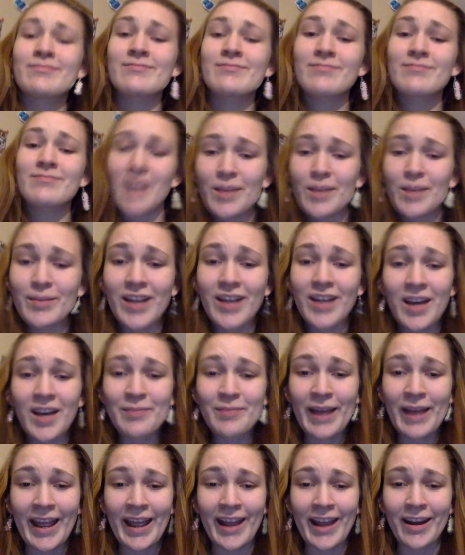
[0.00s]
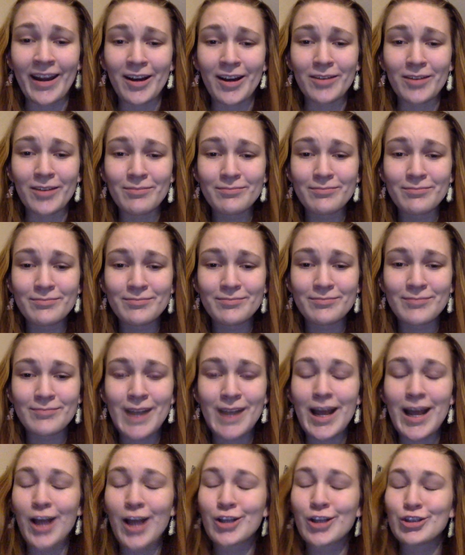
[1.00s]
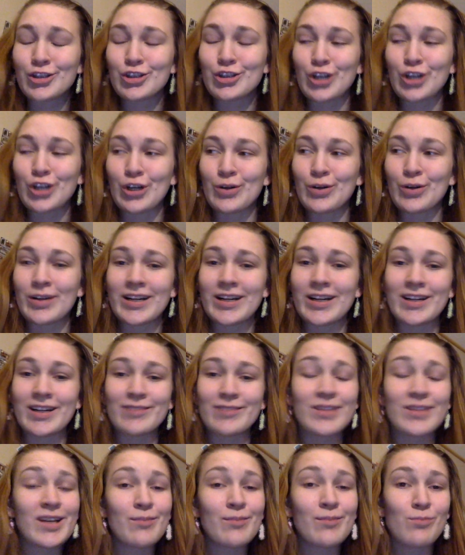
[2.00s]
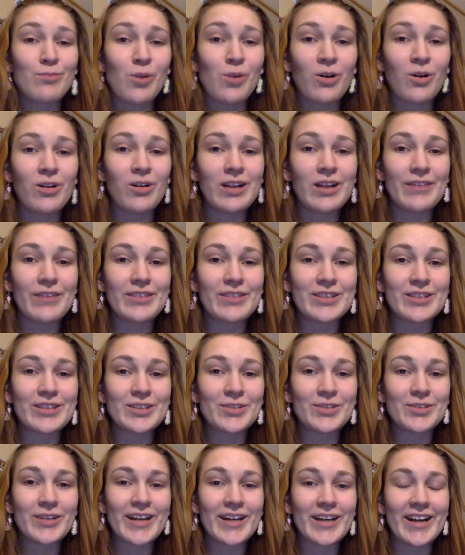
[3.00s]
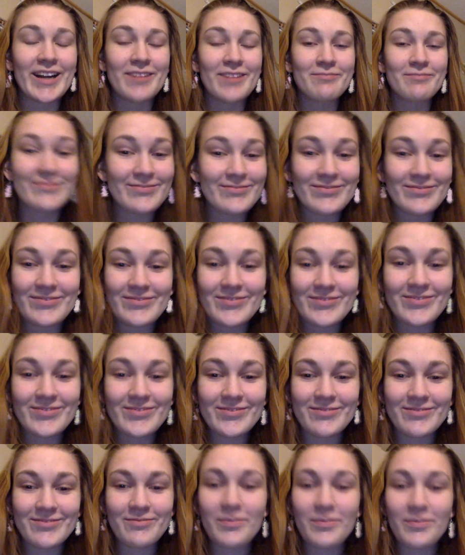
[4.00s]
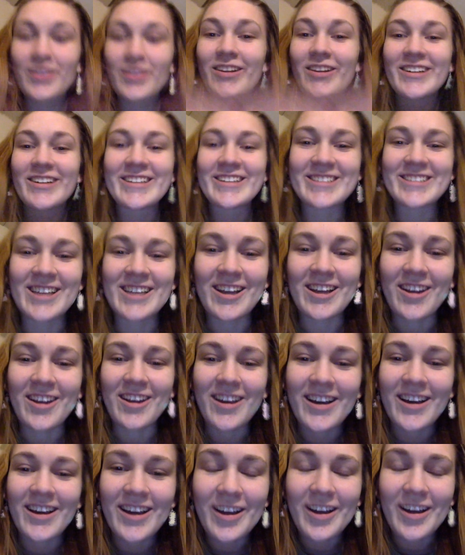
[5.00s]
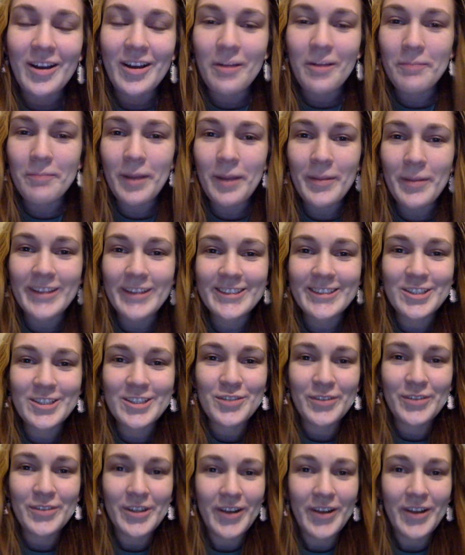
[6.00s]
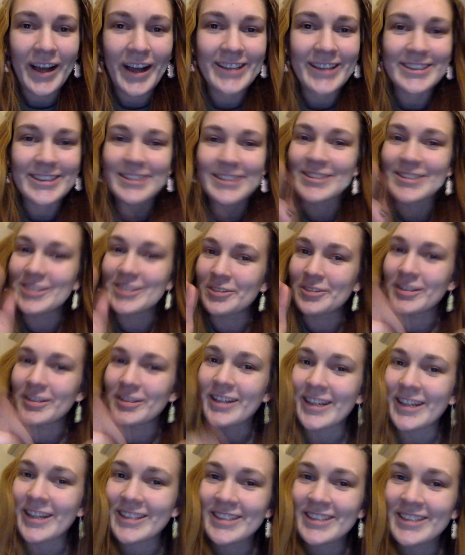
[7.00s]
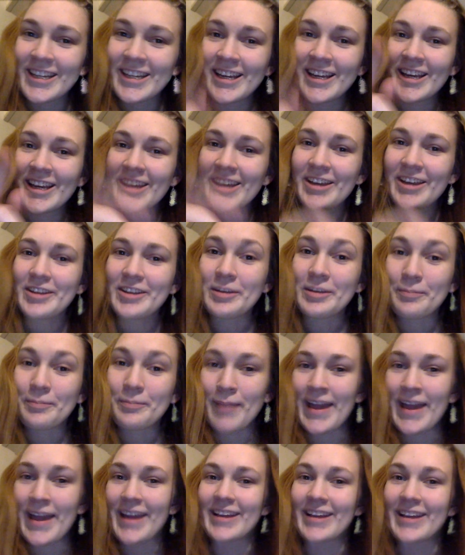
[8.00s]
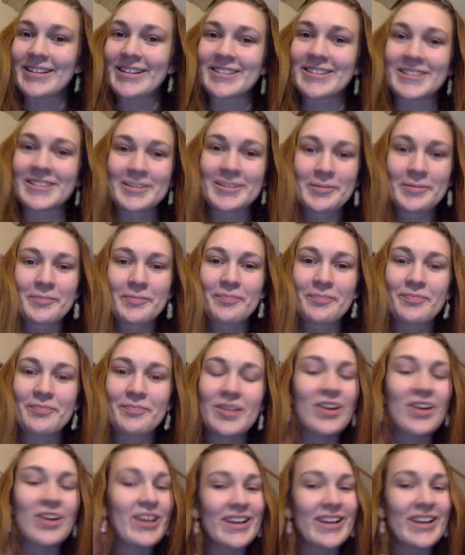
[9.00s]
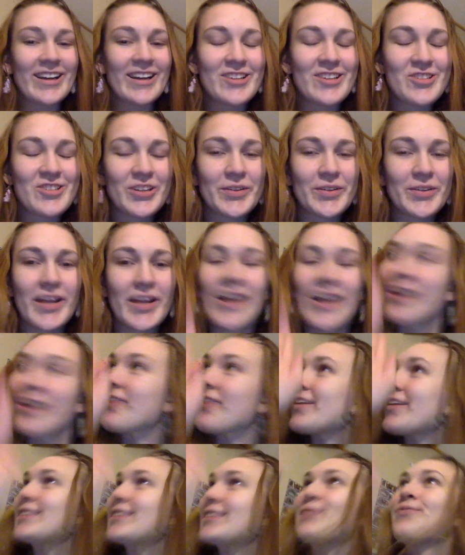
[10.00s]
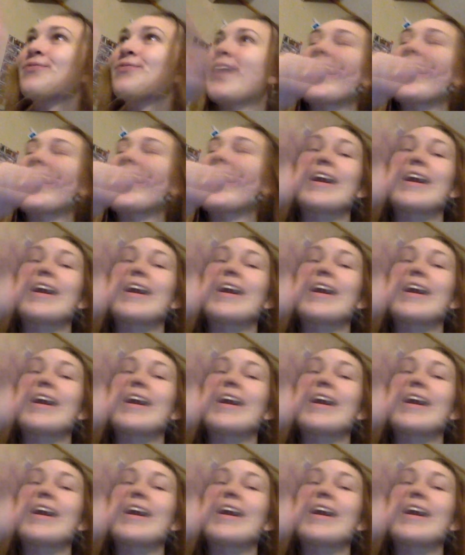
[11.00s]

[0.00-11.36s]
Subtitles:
I'm gonna cut my hair. So, moral of the story, there is none. My message for you guys is don't cut Bangs. You can cut your own hair, that's fine.